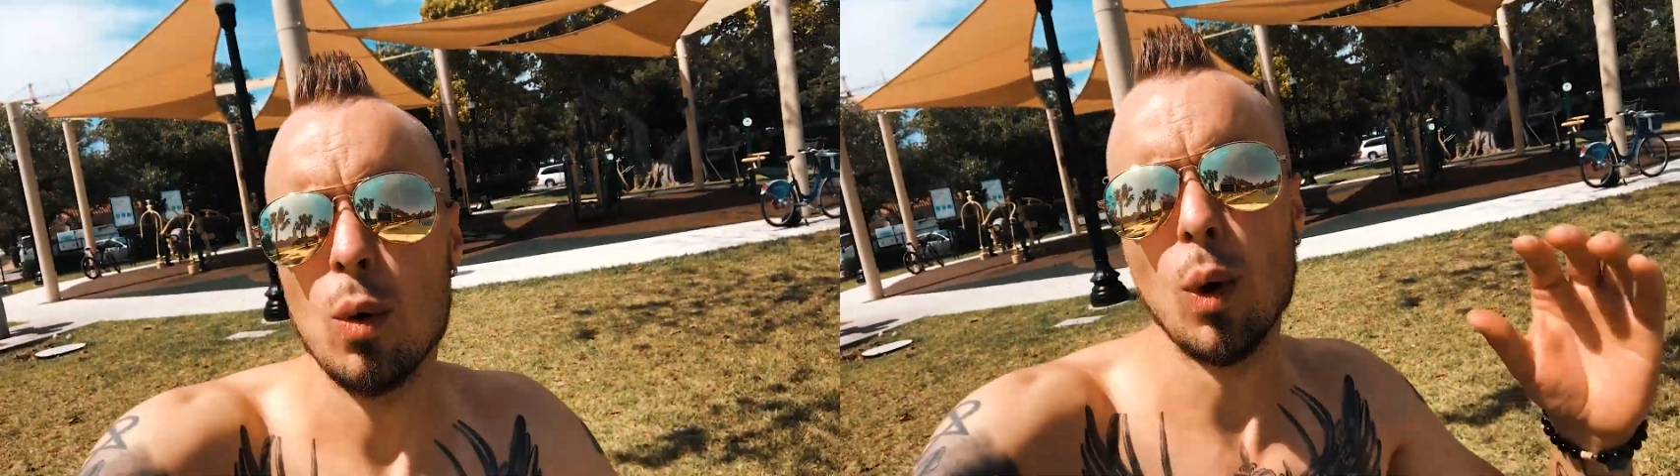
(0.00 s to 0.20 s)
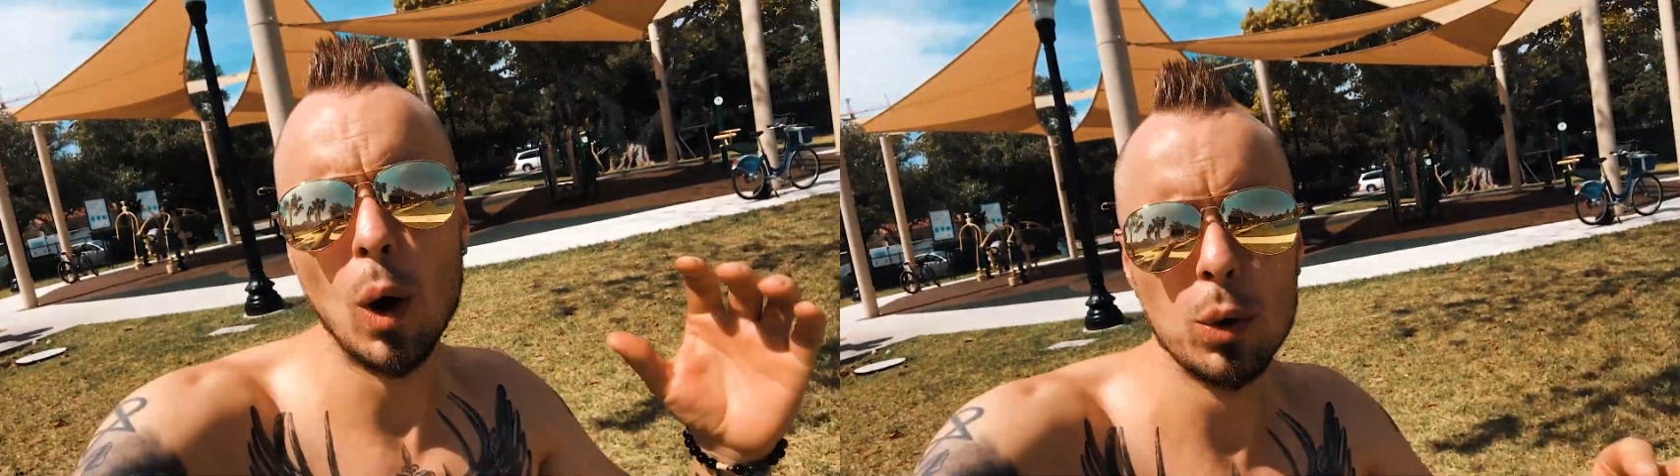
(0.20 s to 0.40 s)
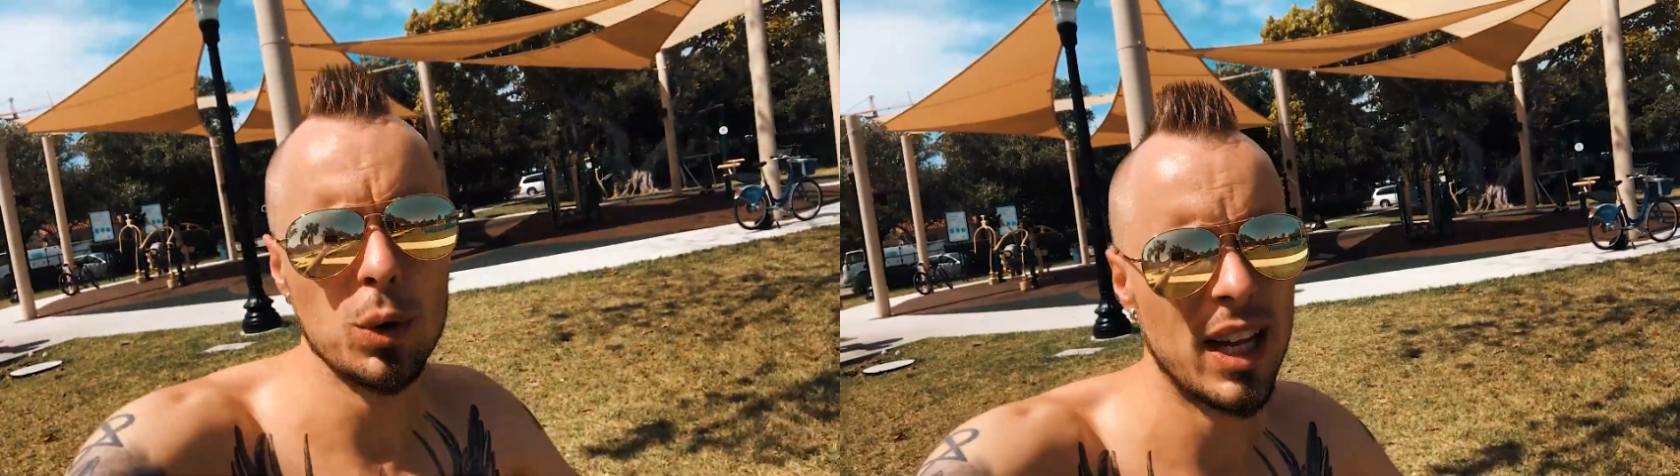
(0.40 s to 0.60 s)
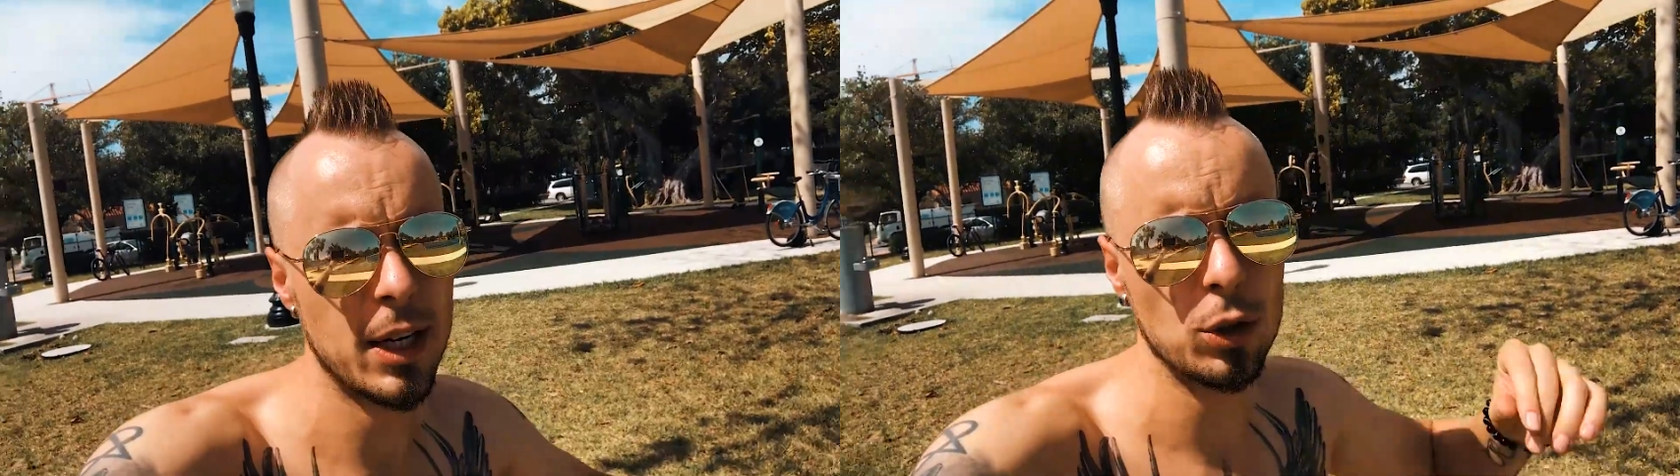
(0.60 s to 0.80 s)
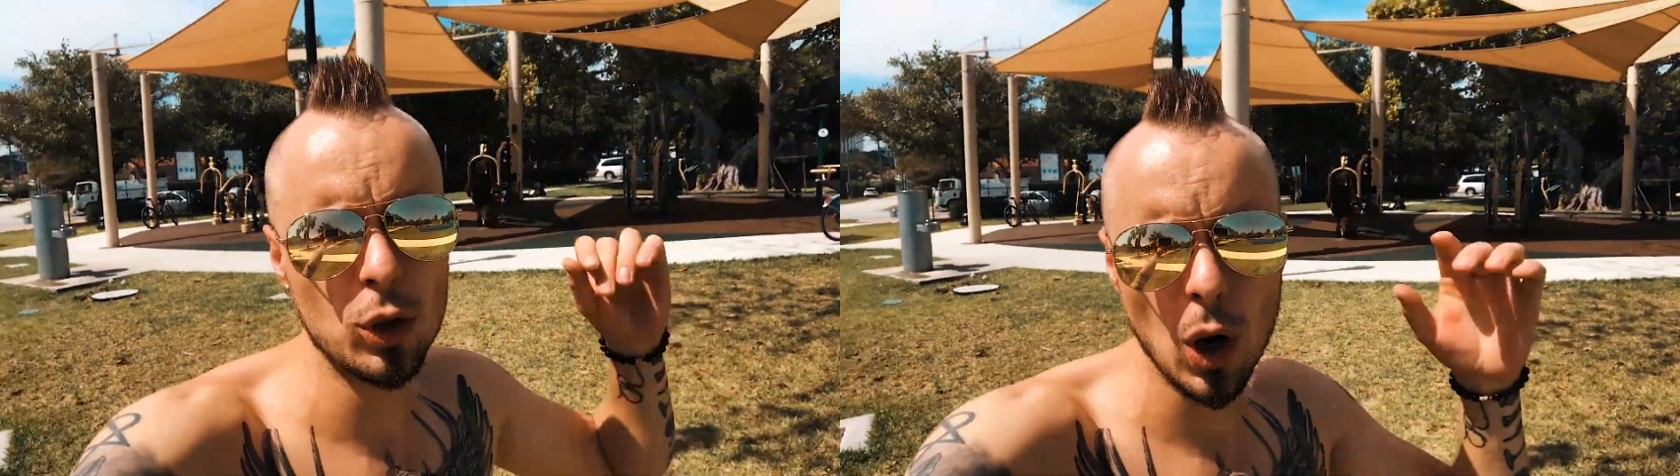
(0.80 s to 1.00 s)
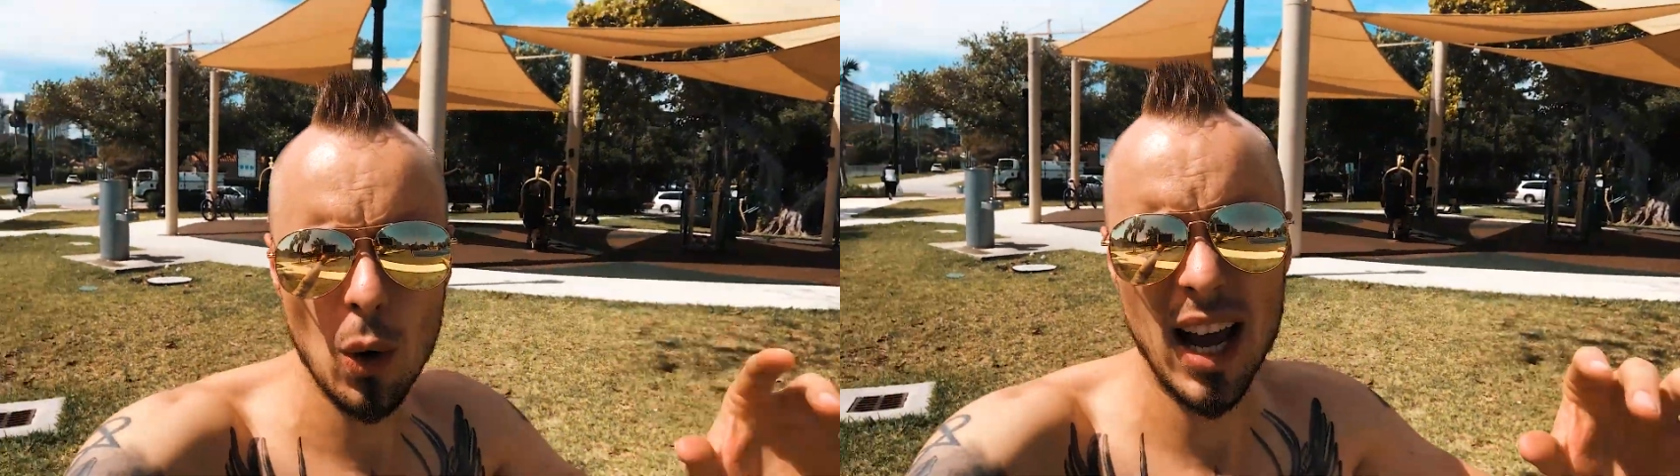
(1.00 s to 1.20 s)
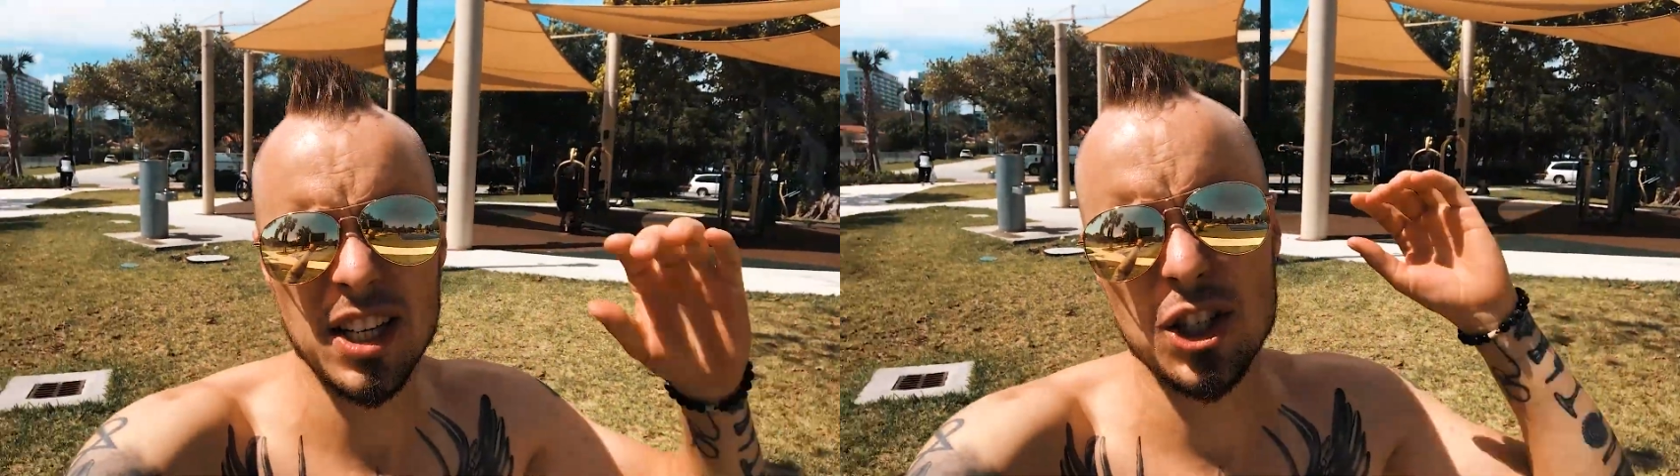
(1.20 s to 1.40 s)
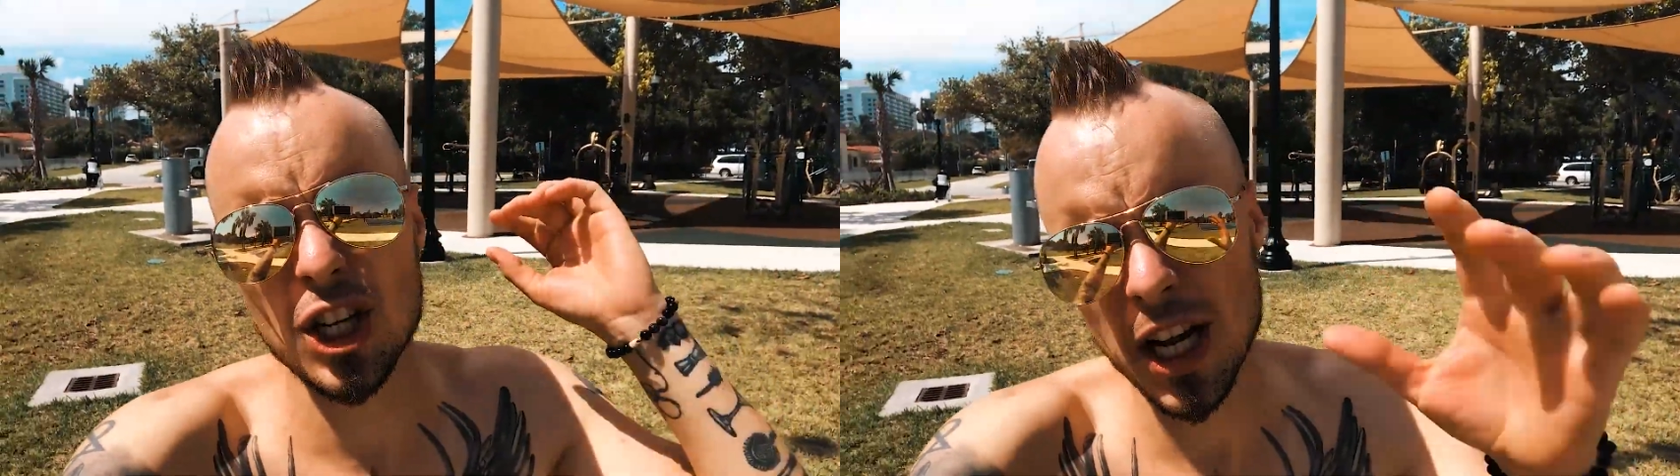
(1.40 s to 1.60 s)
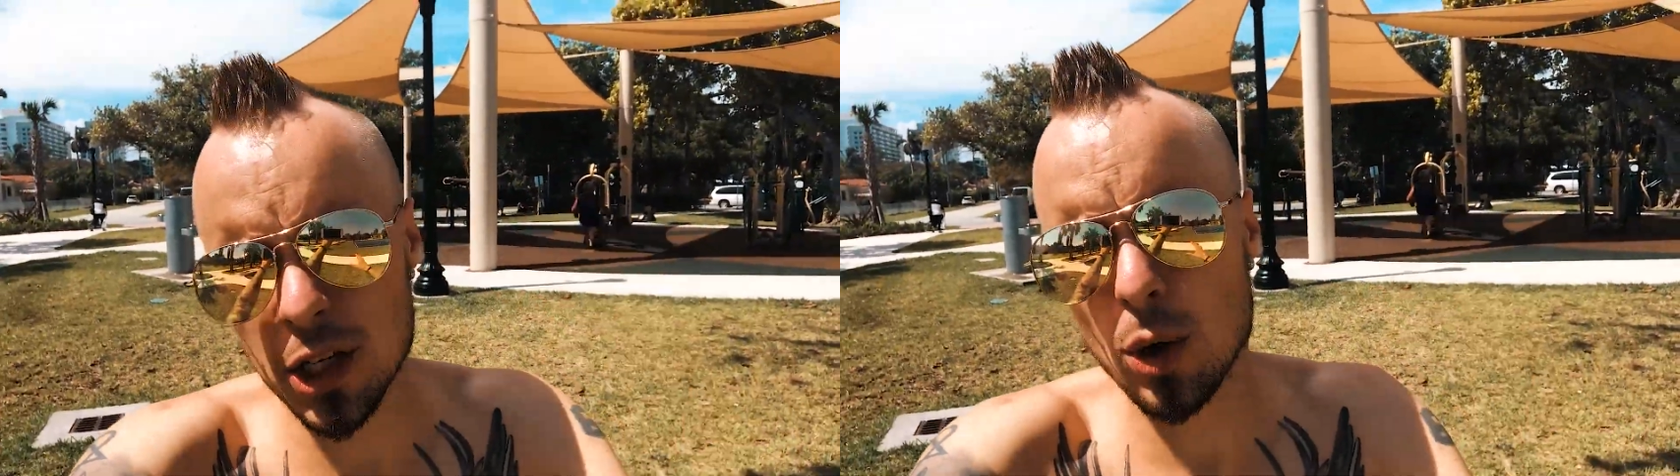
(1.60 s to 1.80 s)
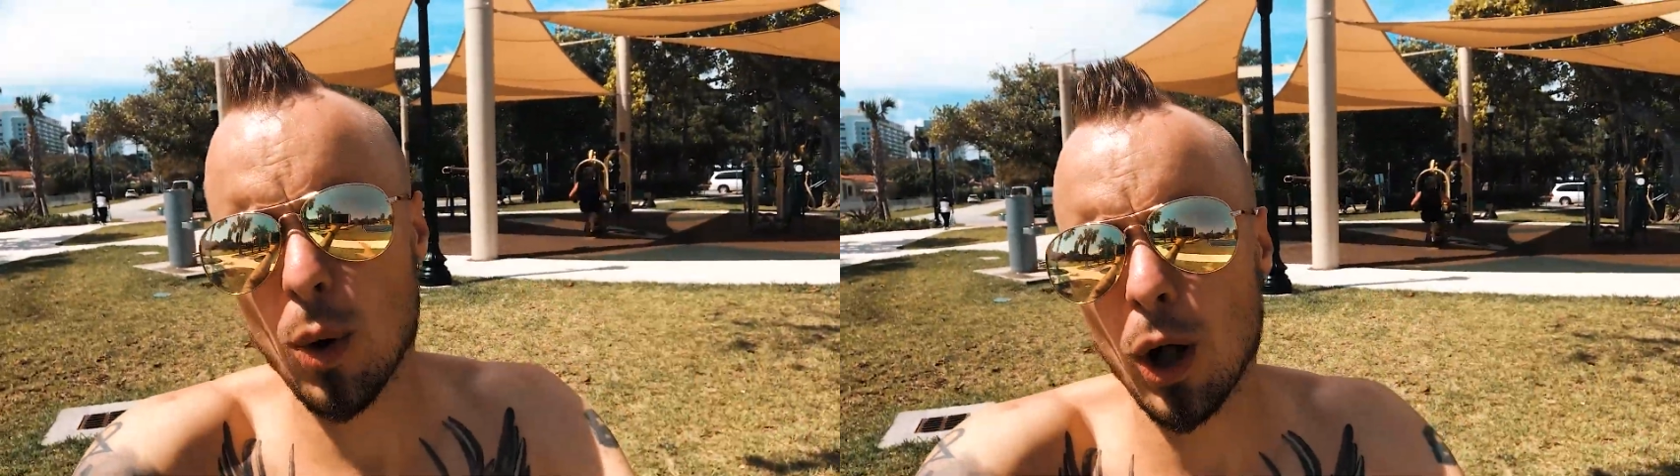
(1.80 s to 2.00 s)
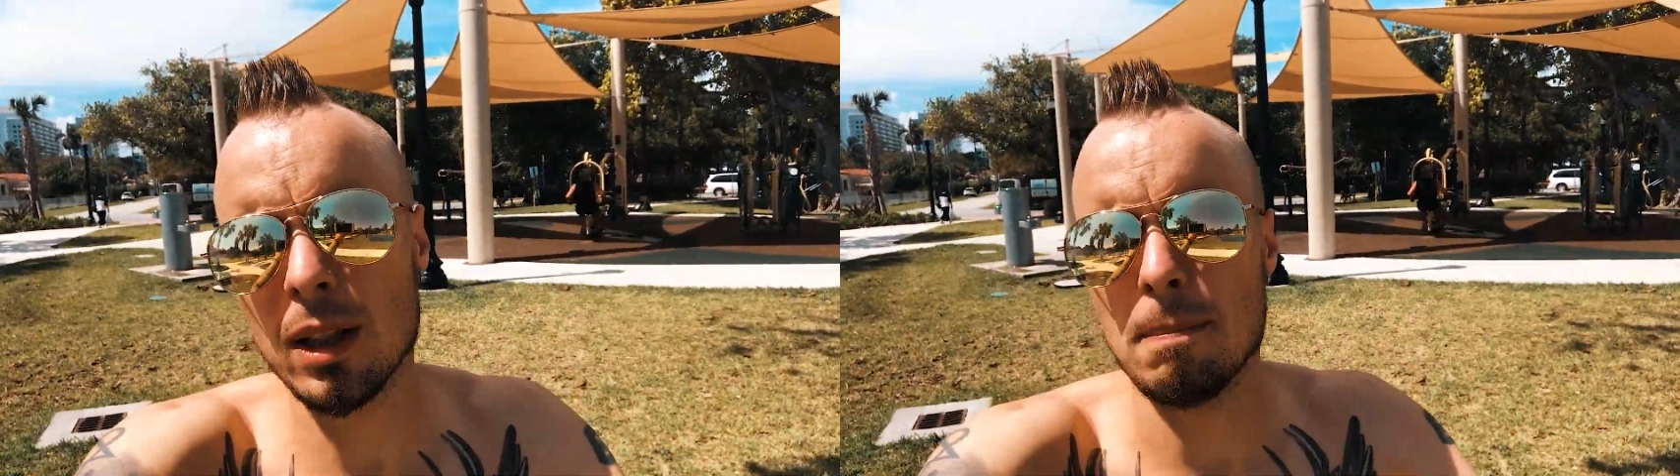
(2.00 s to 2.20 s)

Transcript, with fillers: Whole new day to go and change the world,